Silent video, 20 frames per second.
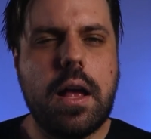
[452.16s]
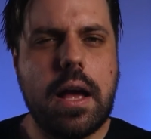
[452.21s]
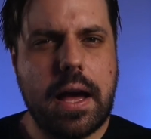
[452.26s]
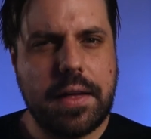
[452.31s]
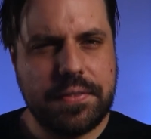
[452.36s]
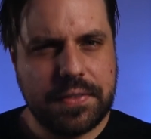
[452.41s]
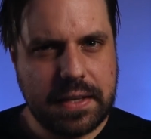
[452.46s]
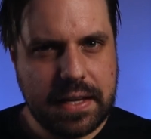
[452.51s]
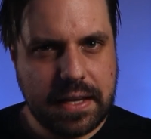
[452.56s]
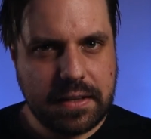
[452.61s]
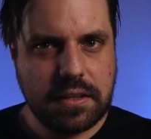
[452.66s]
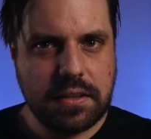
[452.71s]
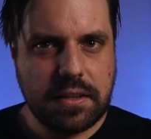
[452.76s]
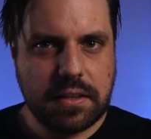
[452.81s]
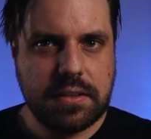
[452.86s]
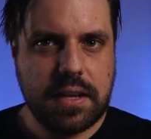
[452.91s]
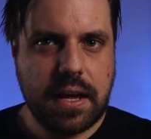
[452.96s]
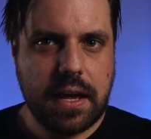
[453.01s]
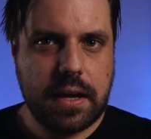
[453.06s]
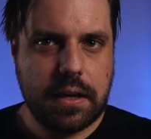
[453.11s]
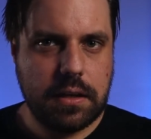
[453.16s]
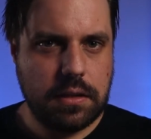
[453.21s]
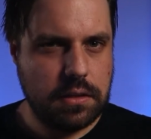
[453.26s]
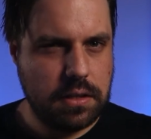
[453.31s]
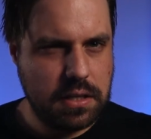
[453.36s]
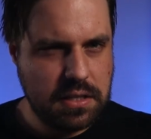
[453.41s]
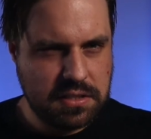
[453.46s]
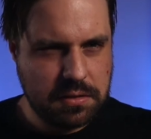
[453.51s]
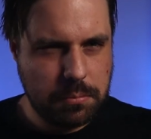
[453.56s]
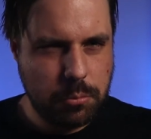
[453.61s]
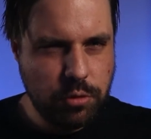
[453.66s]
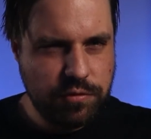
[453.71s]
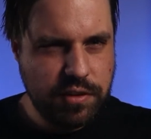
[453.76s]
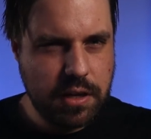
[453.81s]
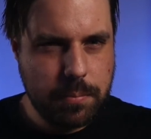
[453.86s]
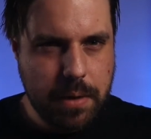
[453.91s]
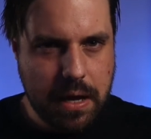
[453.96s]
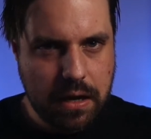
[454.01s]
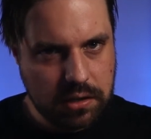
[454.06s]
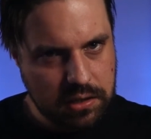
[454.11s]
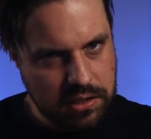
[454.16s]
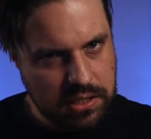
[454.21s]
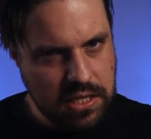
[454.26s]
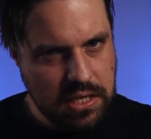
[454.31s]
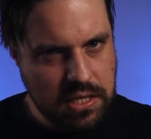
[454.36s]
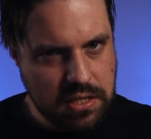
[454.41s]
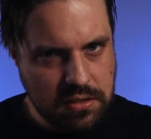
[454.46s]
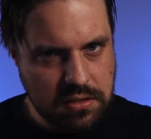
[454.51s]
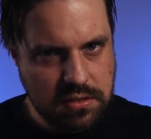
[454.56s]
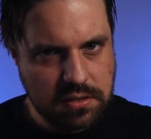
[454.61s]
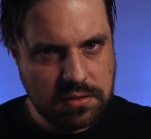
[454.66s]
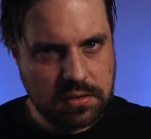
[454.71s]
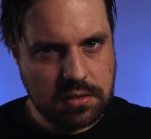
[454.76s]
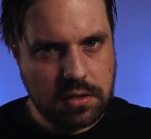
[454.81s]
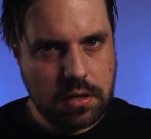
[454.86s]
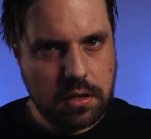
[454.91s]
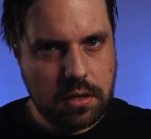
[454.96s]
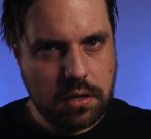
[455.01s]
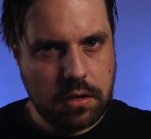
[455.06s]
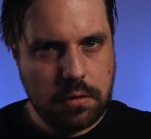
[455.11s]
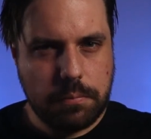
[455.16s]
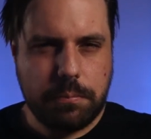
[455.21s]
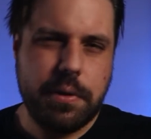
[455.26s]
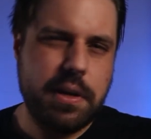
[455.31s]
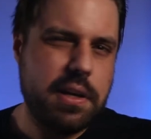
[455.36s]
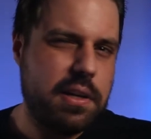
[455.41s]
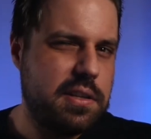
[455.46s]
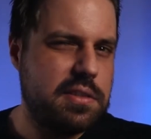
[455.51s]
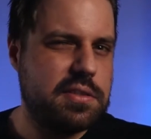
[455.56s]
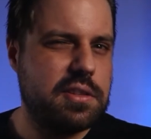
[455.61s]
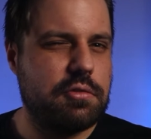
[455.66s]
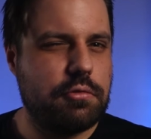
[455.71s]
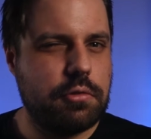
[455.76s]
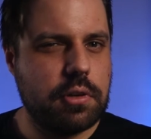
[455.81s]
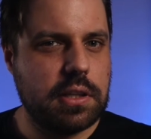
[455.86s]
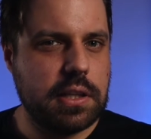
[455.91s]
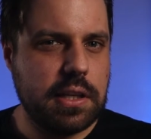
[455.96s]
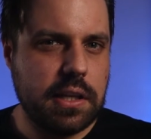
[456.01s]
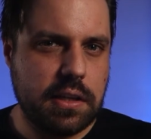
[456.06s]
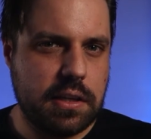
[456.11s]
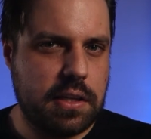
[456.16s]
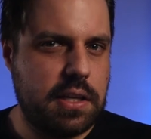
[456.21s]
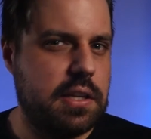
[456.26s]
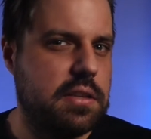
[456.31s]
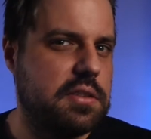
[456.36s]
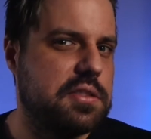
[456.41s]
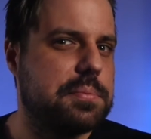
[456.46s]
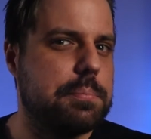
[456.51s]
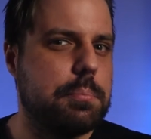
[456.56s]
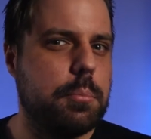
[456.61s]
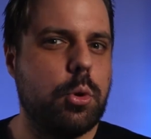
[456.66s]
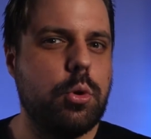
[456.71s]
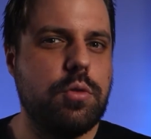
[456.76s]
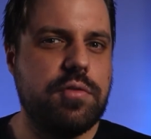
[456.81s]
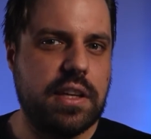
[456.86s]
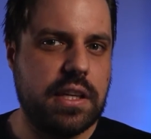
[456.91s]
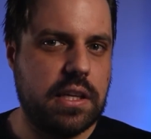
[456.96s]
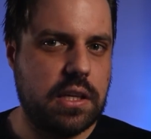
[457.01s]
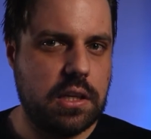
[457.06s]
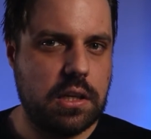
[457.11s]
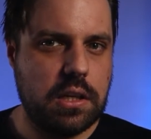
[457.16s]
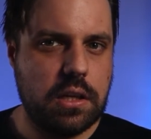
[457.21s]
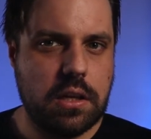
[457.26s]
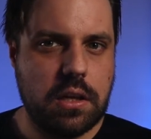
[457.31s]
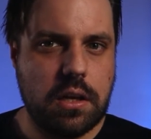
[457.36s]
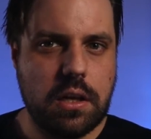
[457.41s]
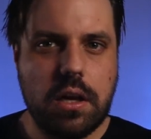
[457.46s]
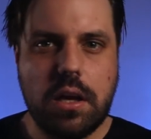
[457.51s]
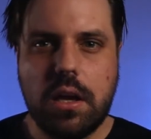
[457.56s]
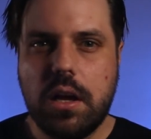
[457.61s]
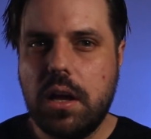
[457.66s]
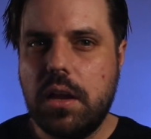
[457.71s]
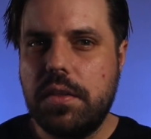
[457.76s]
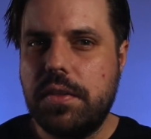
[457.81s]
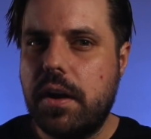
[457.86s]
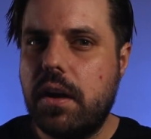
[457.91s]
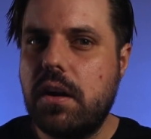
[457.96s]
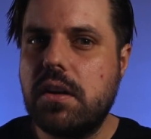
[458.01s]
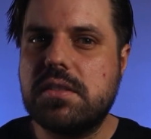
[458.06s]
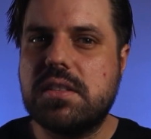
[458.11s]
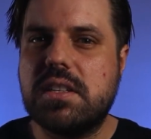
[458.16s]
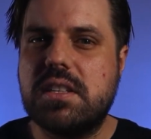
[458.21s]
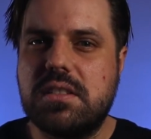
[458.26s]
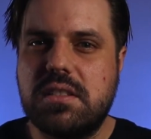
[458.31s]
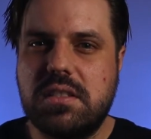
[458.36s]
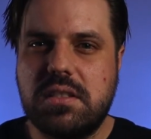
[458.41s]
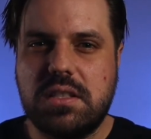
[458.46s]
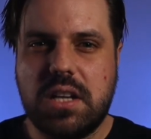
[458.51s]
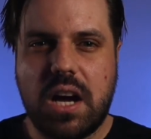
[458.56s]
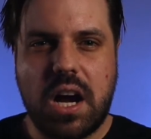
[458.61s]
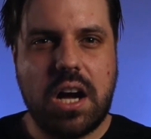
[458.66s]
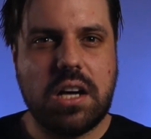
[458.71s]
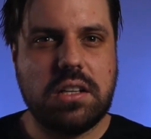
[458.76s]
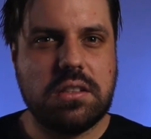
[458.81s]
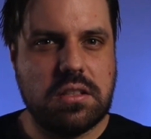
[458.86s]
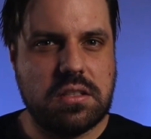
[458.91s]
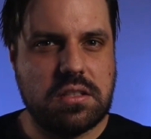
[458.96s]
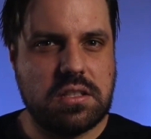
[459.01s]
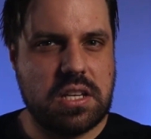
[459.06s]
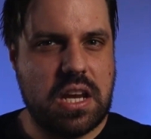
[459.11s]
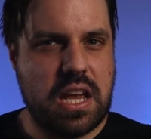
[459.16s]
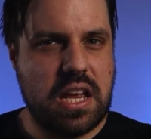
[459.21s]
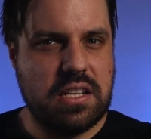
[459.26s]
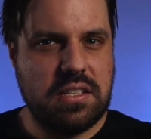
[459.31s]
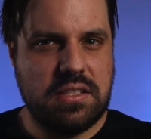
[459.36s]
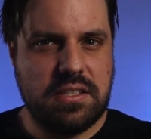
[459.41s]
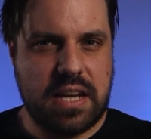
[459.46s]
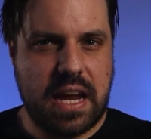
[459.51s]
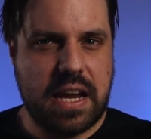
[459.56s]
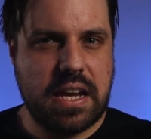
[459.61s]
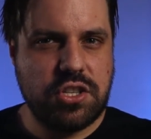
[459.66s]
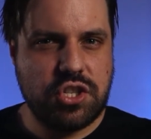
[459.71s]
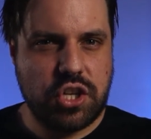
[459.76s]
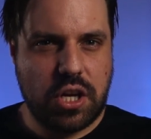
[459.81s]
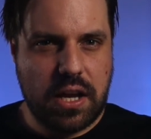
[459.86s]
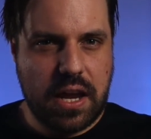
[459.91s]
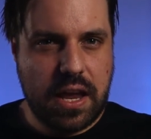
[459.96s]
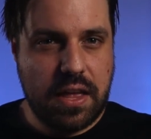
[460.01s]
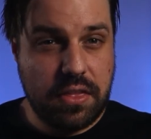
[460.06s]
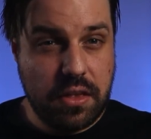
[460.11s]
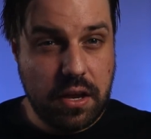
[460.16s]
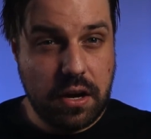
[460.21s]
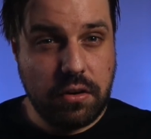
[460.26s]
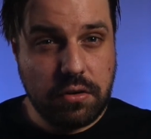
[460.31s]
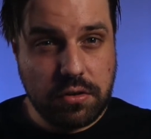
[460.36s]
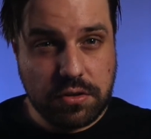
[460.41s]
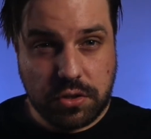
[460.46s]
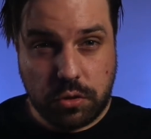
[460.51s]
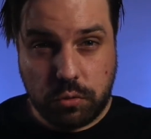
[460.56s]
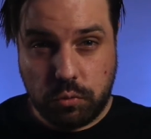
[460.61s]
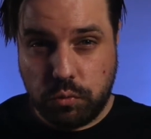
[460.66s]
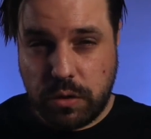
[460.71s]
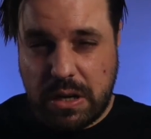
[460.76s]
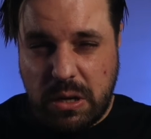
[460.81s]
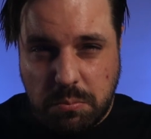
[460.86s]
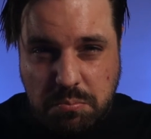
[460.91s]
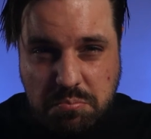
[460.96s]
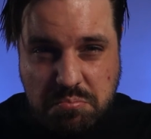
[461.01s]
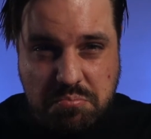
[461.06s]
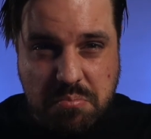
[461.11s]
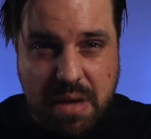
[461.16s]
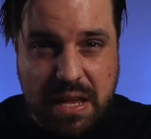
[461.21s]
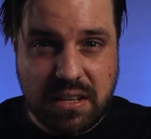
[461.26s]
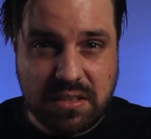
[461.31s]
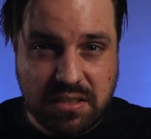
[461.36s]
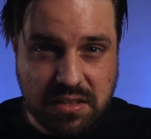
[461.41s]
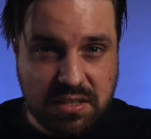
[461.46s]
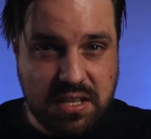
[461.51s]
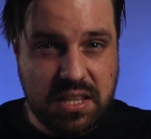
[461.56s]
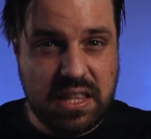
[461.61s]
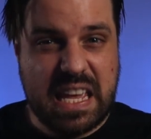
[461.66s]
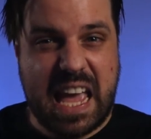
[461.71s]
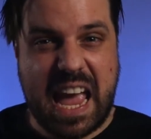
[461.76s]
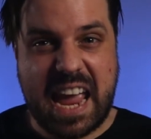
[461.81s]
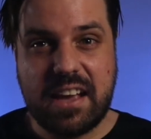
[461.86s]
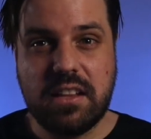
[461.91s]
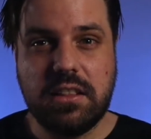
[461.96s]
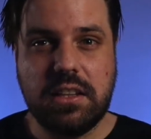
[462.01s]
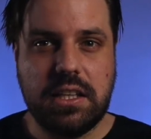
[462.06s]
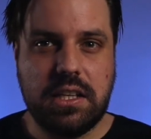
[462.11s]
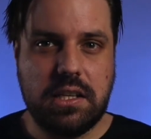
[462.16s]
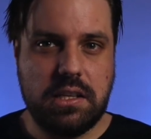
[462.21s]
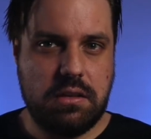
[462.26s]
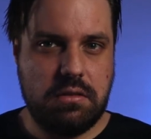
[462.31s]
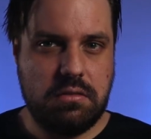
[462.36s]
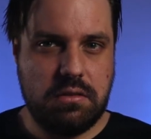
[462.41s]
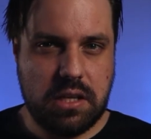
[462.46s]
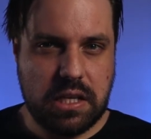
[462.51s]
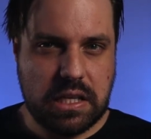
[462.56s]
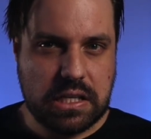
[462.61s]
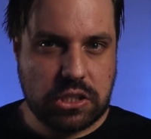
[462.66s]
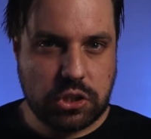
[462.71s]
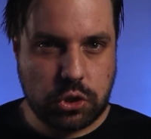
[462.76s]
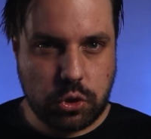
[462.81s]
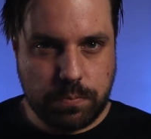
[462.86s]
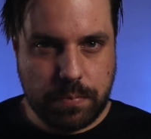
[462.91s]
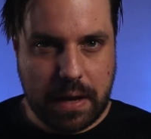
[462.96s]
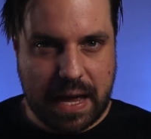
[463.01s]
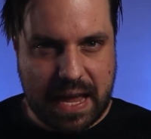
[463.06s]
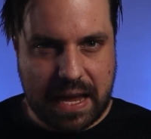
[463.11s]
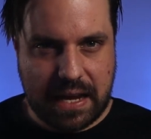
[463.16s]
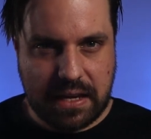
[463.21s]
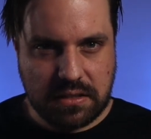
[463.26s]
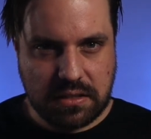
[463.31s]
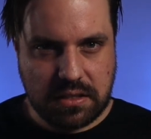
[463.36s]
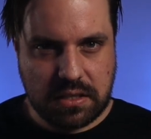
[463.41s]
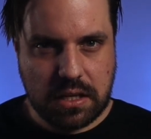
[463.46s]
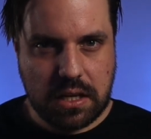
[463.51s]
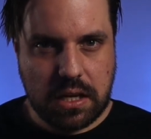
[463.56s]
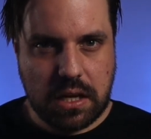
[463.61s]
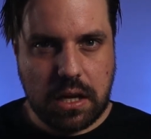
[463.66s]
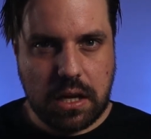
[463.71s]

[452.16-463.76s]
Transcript: At the end of the day, it's a movie about kids, but it isn't really a kids' movie. There is a darkness and danger, and there is a real menace to the alien in Super 8.